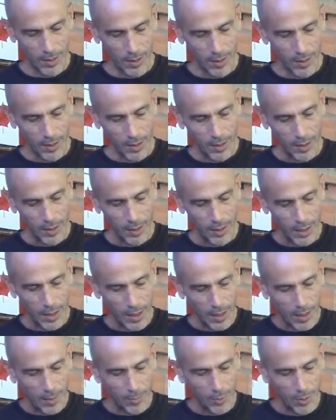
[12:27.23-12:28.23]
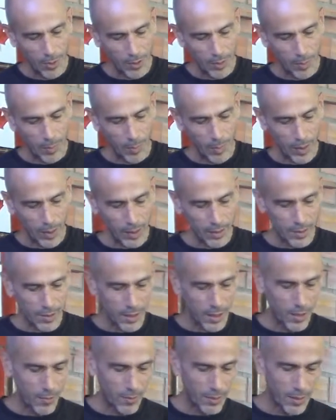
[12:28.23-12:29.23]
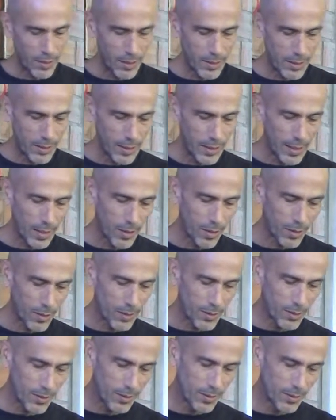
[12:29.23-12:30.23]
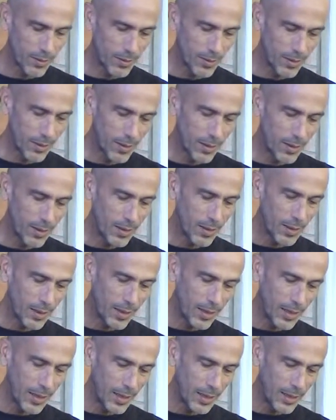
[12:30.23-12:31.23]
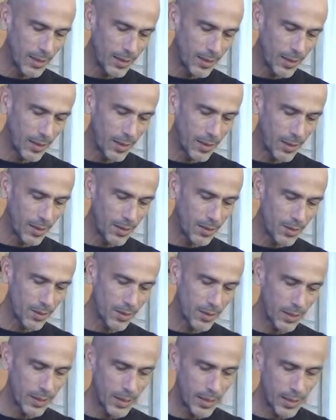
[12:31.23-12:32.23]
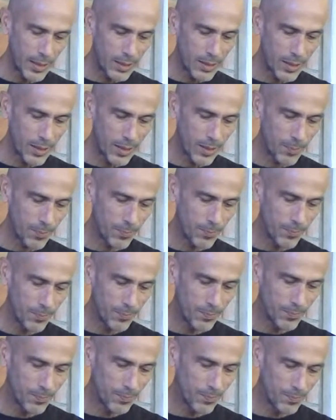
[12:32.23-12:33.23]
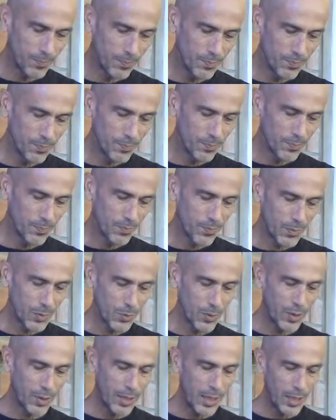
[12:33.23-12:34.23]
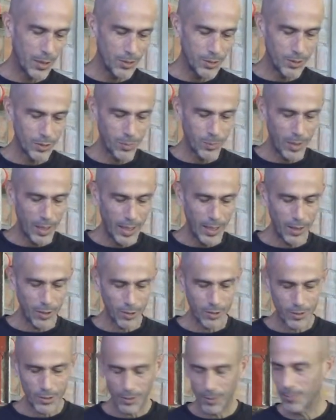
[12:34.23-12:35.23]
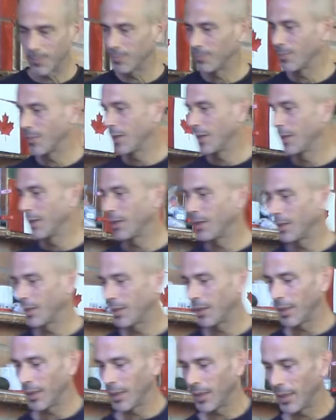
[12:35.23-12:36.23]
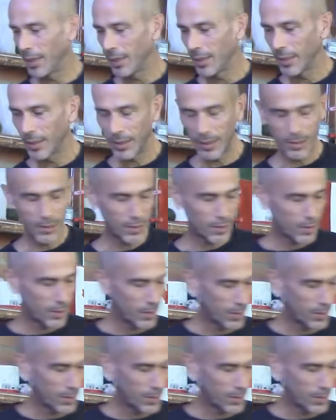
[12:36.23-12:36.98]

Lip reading: And then I'm going to mix everything together, and there's the ketchup without tomatoes, and it's a